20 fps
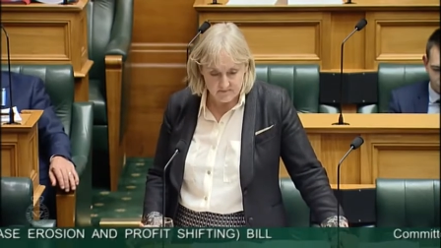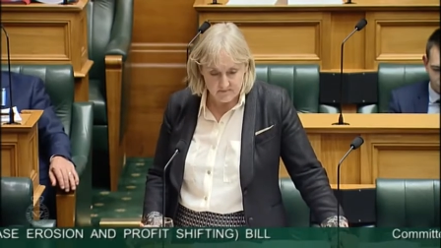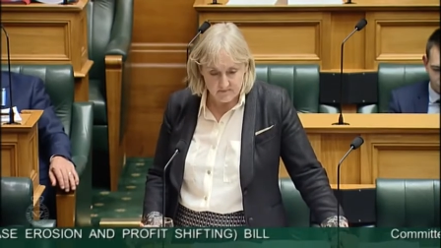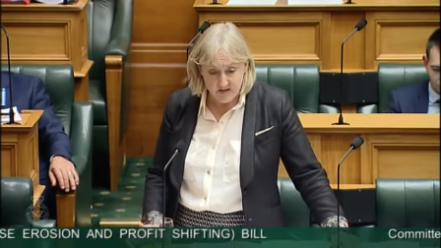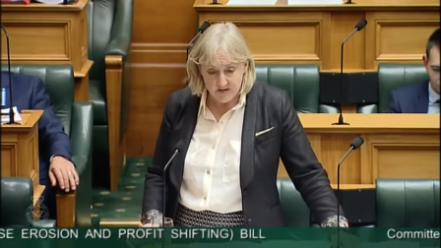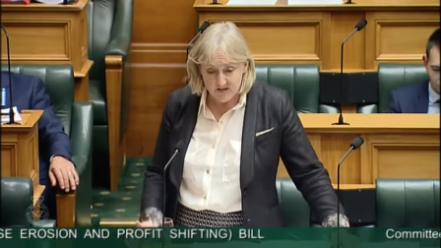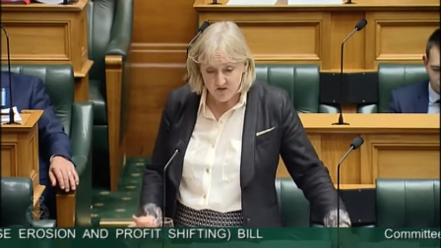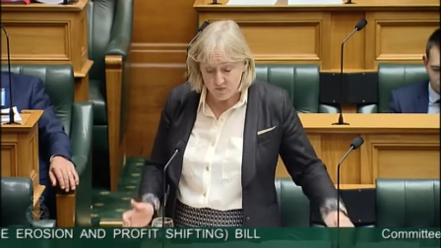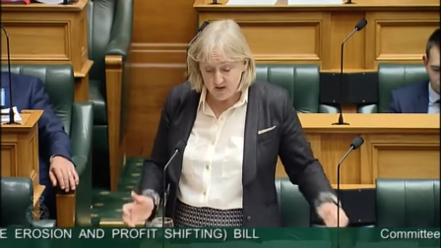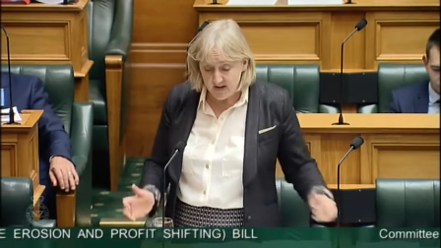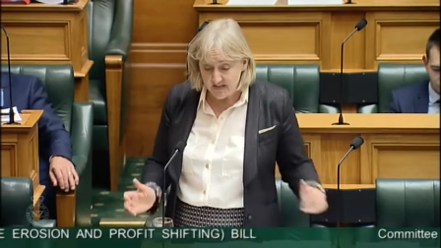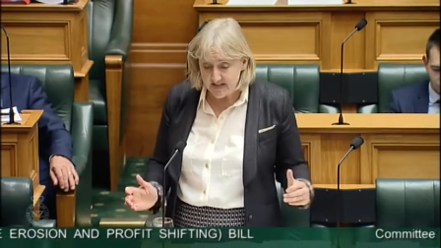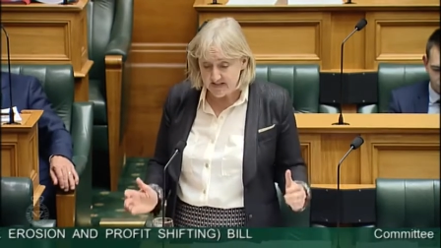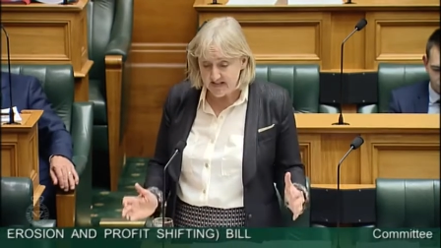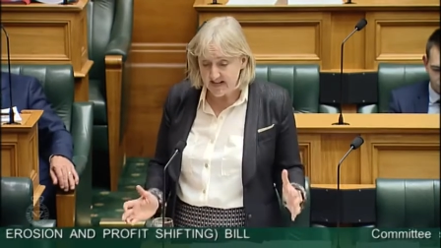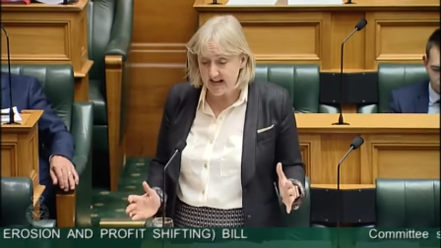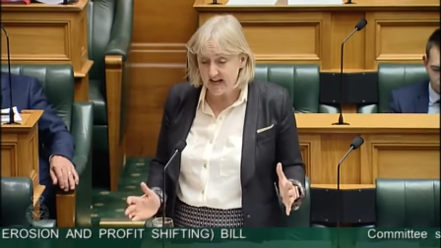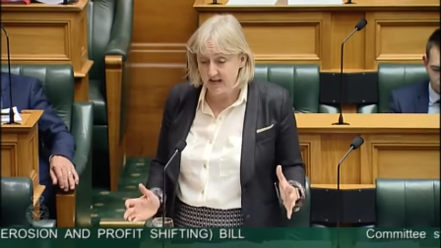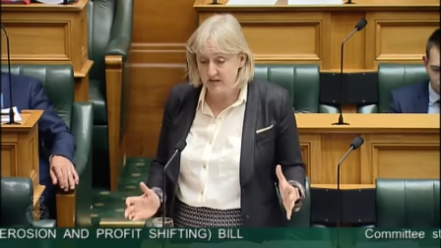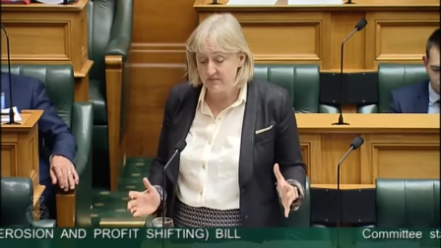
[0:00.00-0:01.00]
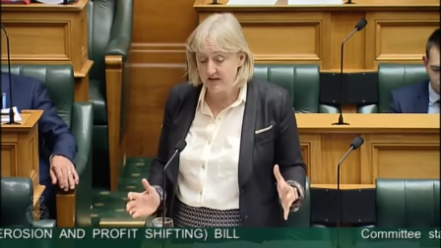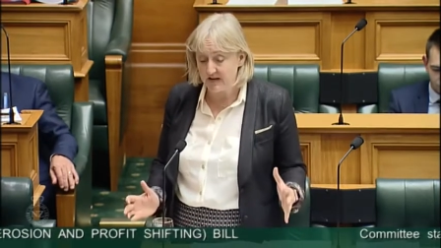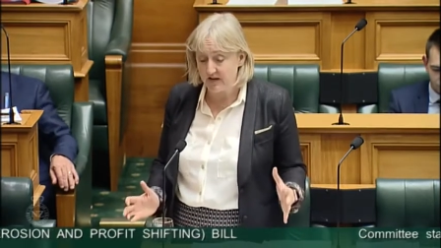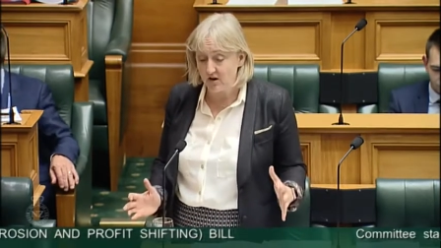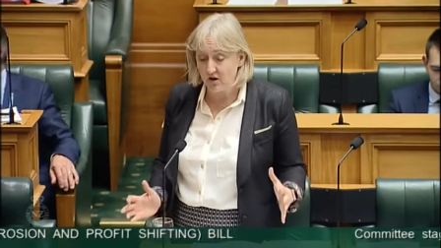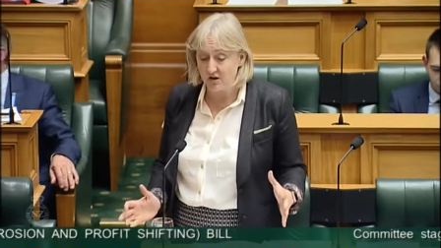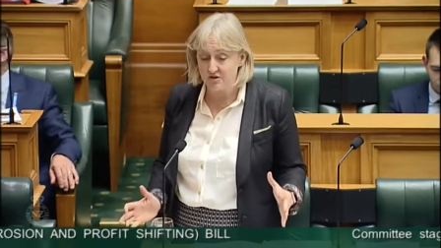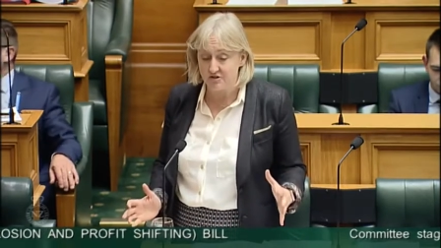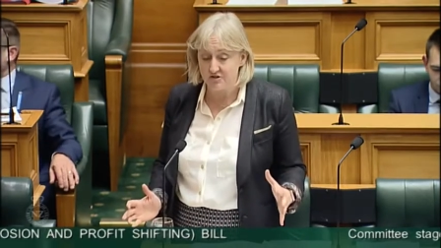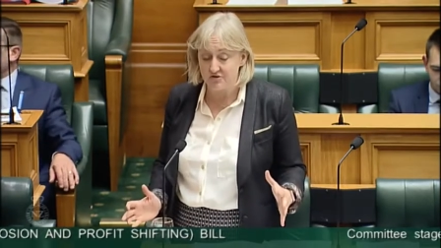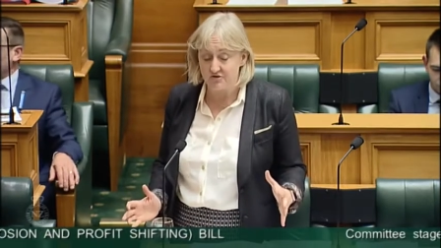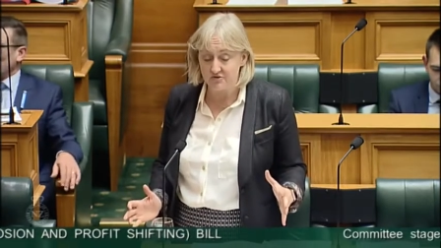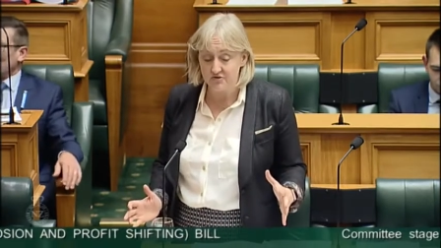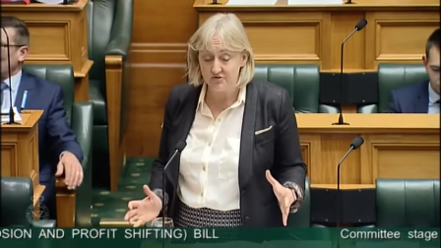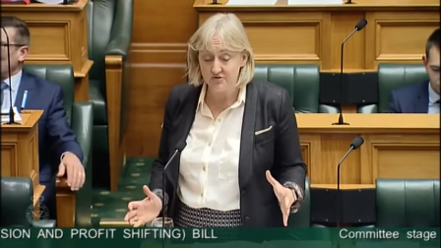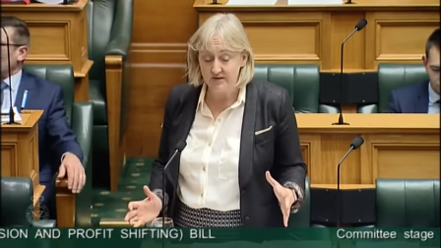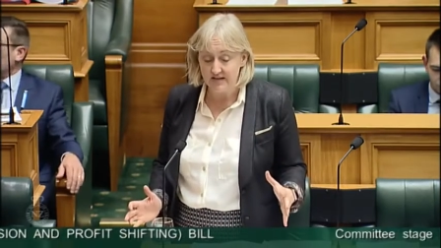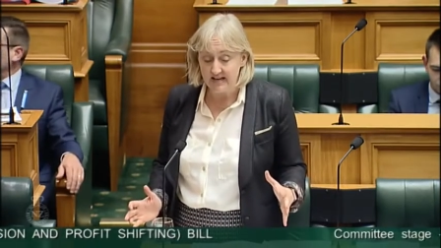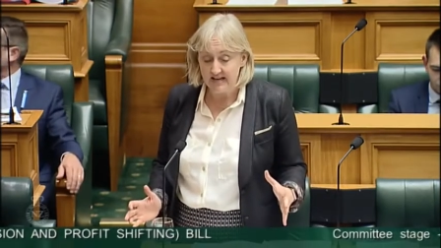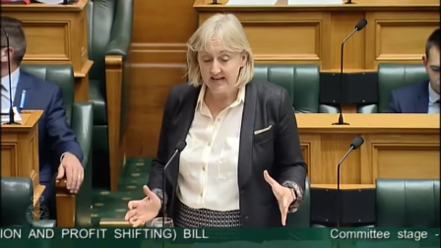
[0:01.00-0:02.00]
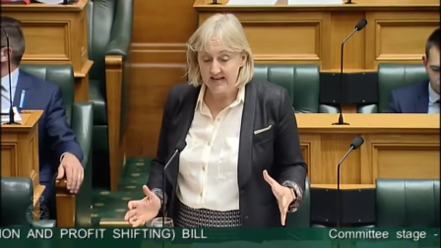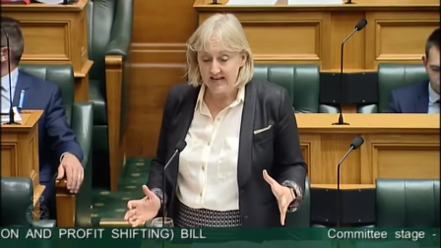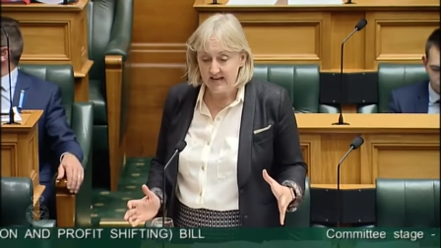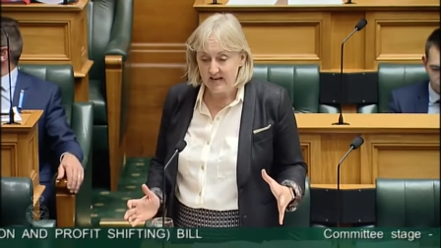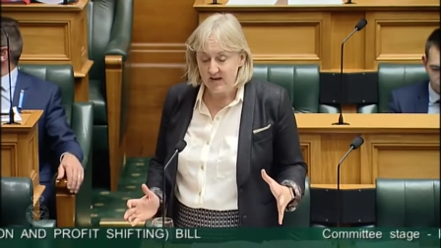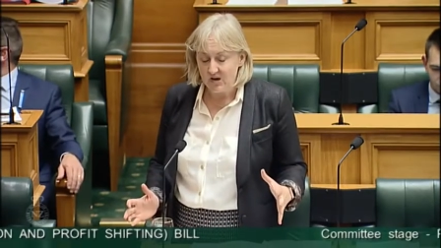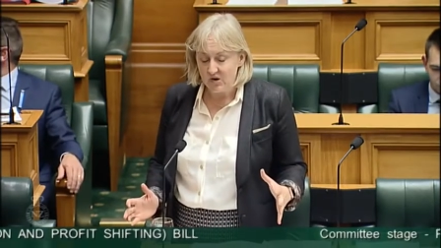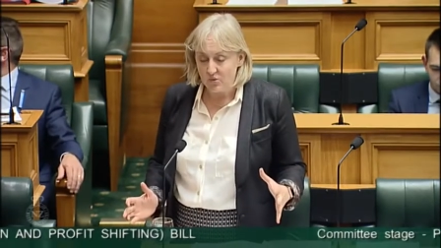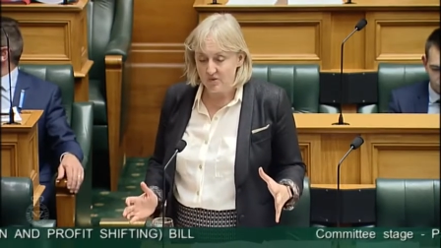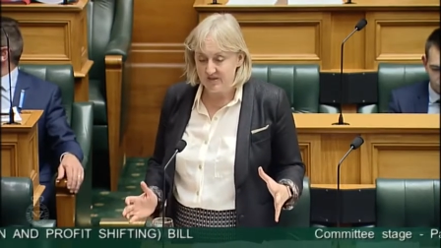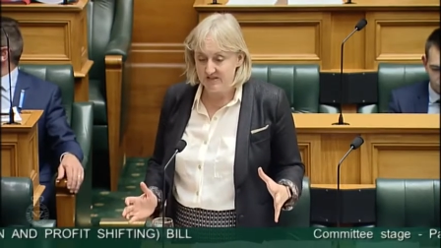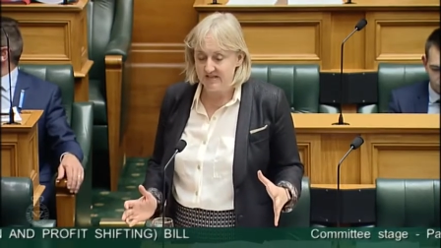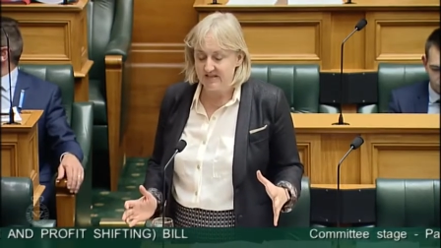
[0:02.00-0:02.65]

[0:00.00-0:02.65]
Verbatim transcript: So, where the Select Committee got to was